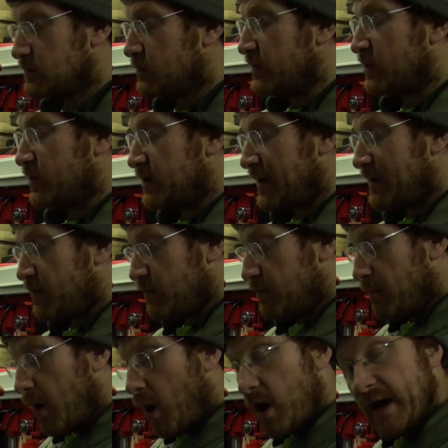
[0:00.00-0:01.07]
We've got to
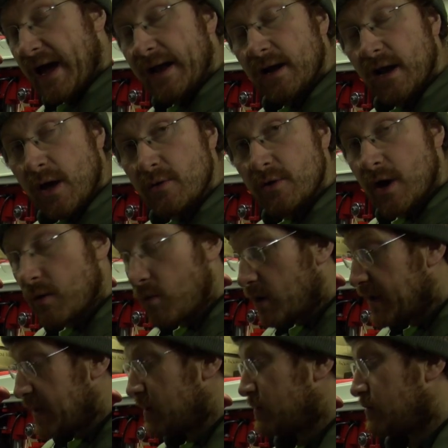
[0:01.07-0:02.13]
mark our logo
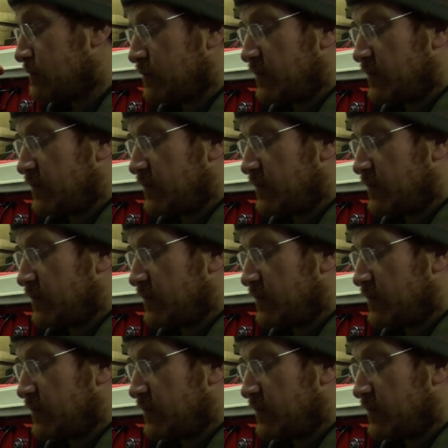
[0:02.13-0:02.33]
on it.